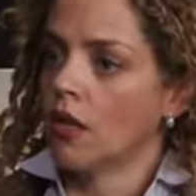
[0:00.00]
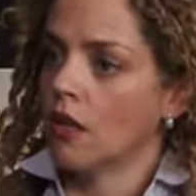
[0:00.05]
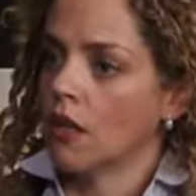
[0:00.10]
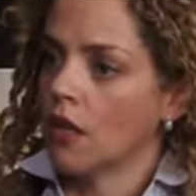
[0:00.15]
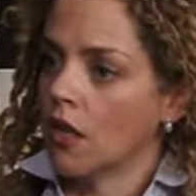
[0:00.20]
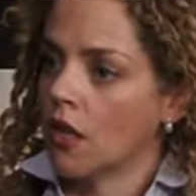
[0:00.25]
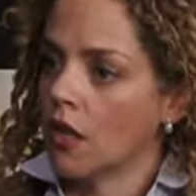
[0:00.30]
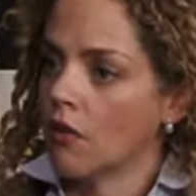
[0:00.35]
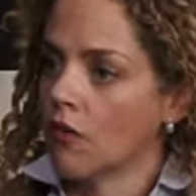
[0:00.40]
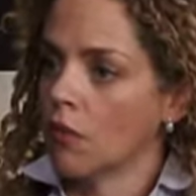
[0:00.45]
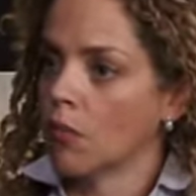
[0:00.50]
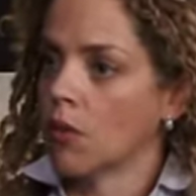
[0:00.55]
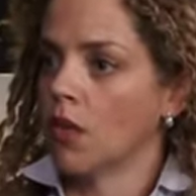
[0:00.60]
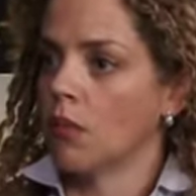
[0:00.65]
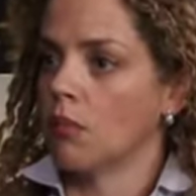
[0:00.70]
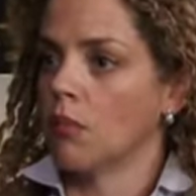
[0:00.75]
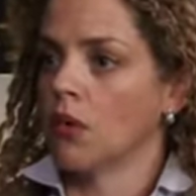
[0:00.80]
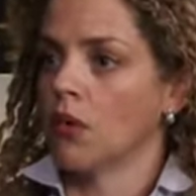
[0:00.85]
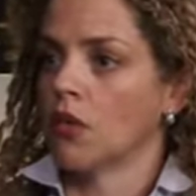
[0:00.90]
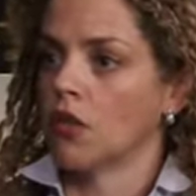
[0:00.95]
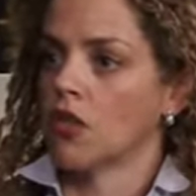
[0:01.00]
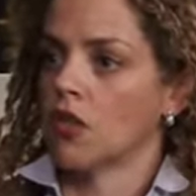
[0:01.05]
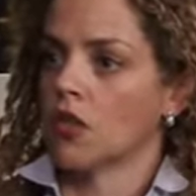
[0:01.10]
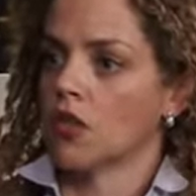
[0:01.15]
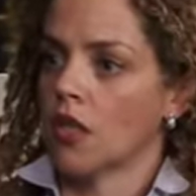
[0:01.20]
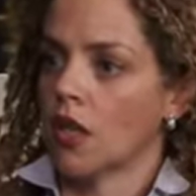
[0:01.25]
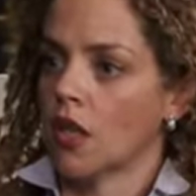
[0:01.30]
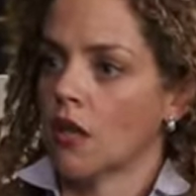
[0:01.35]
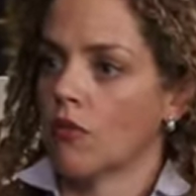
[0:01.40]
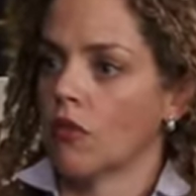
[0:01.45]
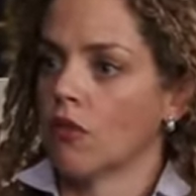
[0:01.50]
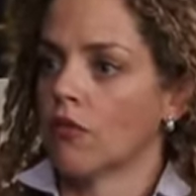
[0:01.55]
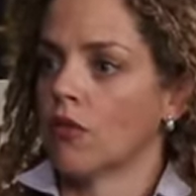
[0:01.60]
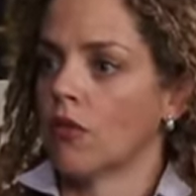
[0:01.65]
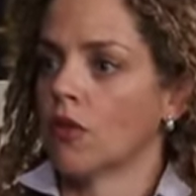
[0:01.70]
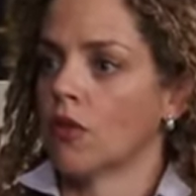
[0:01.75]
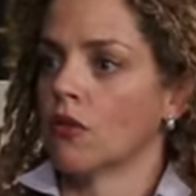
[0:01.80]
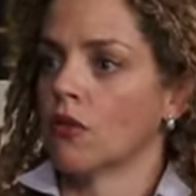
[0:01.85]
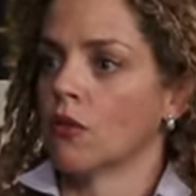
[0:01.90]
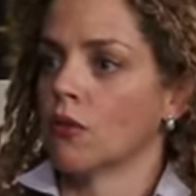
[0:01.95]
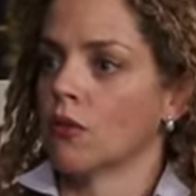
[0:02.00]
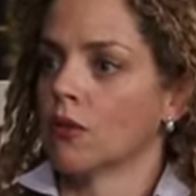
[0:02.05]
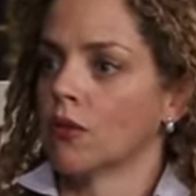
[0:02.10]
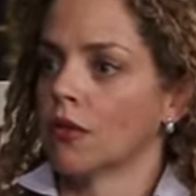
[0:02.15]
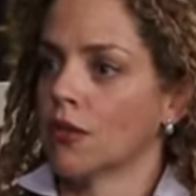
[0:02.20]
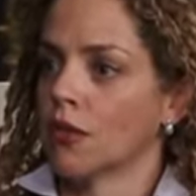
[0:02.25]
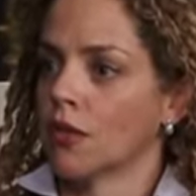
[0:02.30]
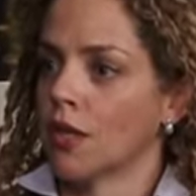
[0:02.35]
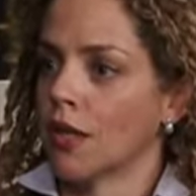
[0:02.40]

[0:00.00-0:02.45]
getting repeat purchase, getting referrals,